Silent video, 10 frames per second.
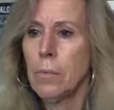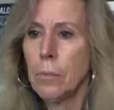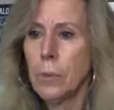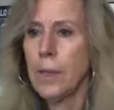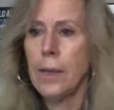
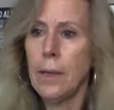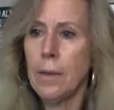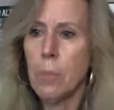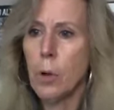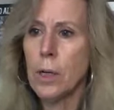pretty
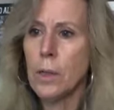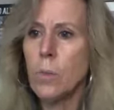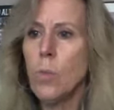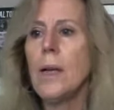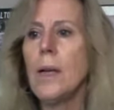important
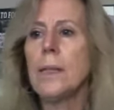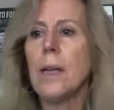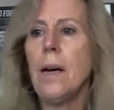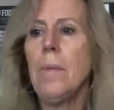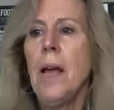was,
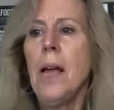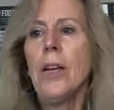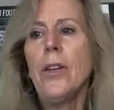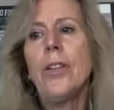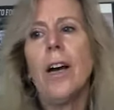
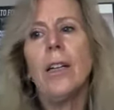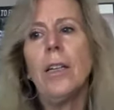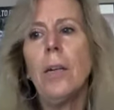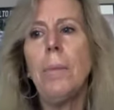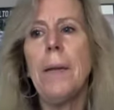can you talk a
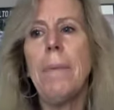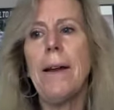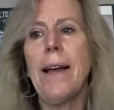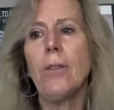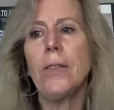little bit about
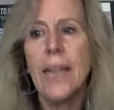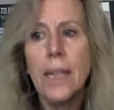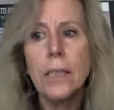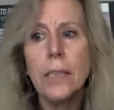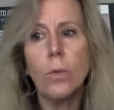how
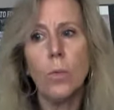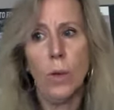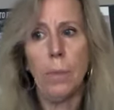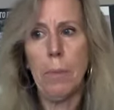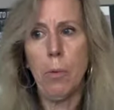tests will
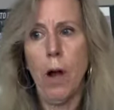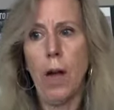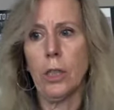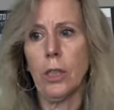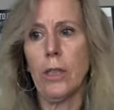be
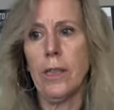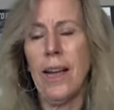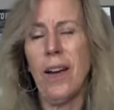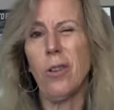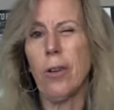proctored and
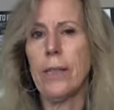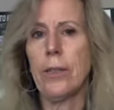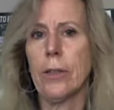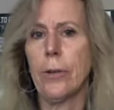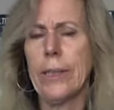how grades are
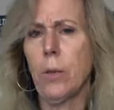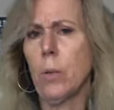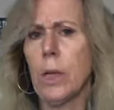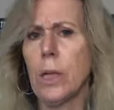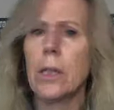going to work?